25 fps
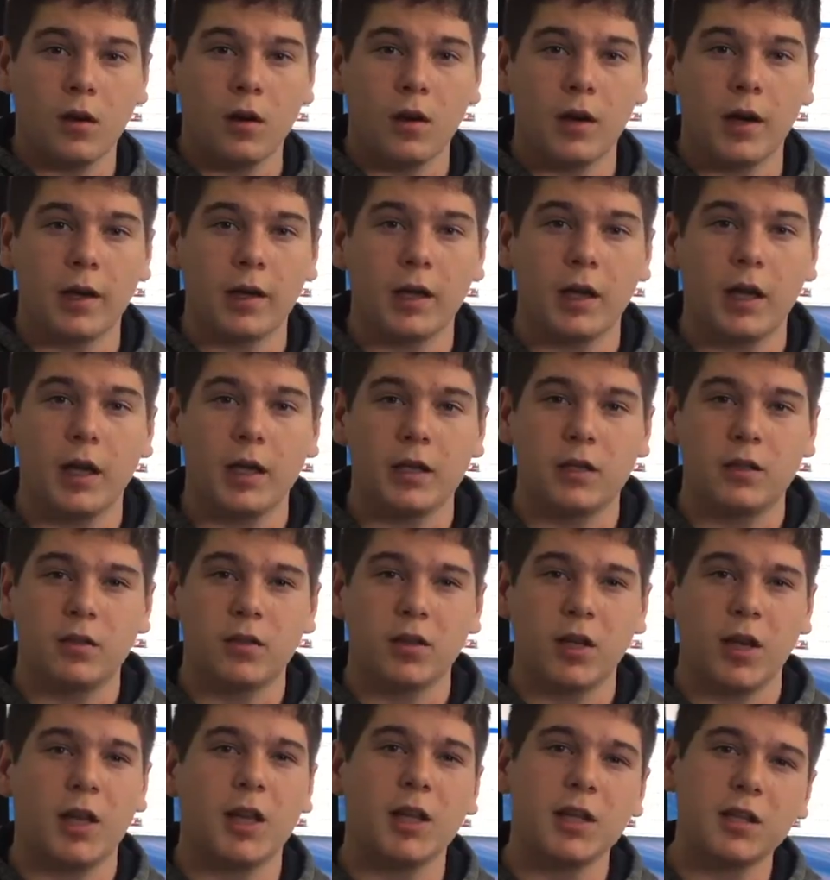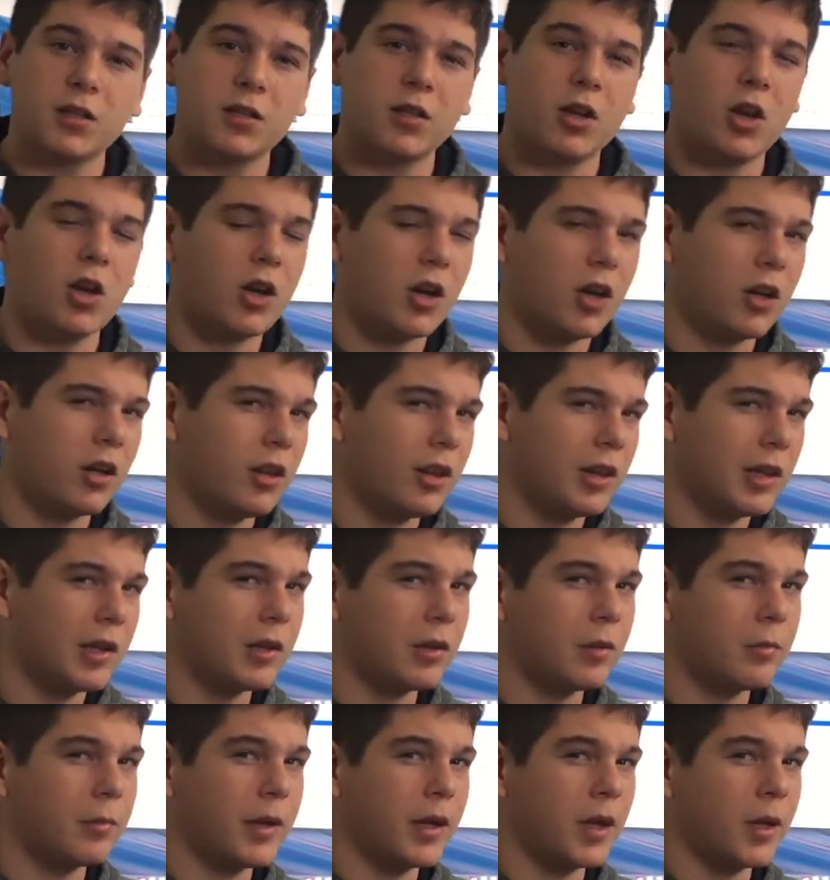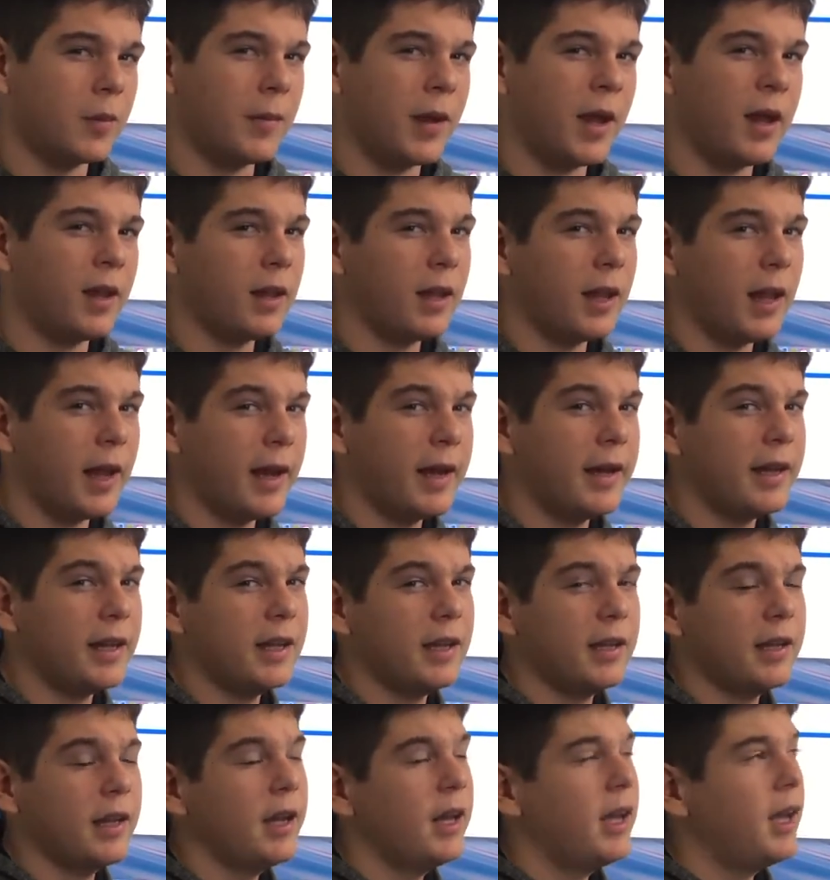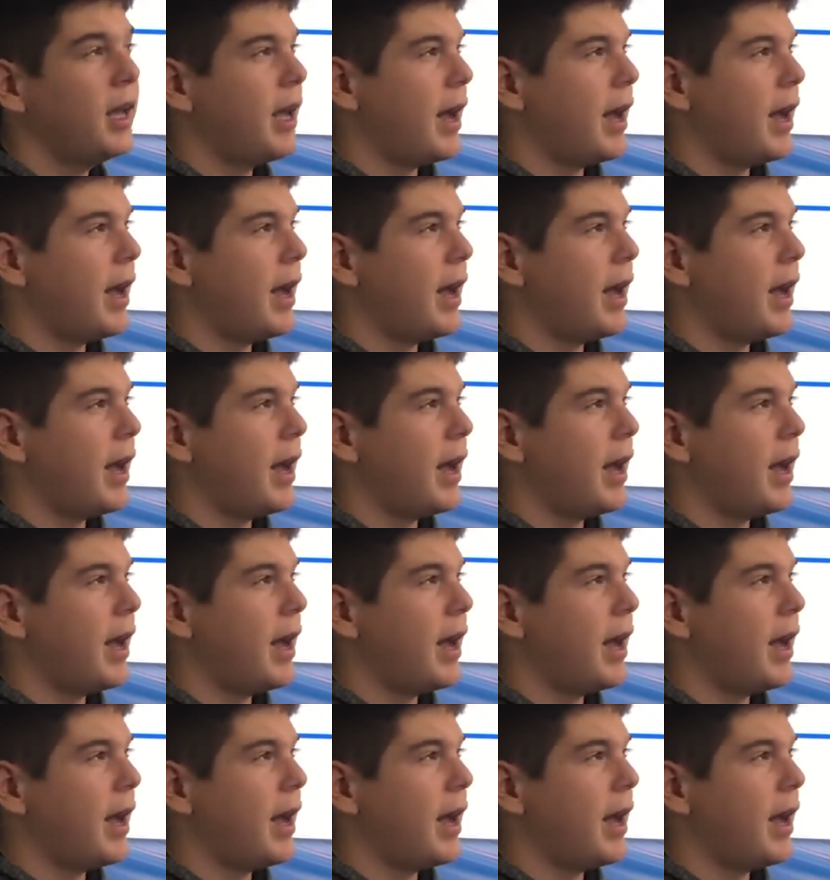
Alright guys, so now let's talk a little bit about lighting.